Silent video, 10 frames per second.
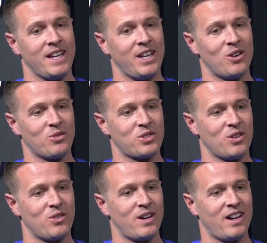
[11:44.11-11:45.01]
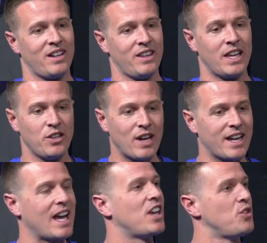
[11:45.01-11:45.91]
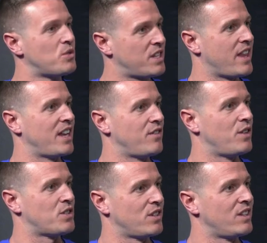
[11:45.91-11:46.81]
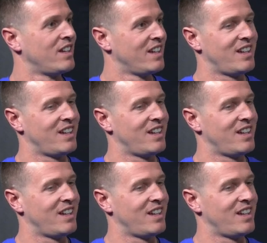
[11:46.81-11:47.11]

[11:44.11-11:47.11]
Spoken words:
You know, so then you kind of got used to that division,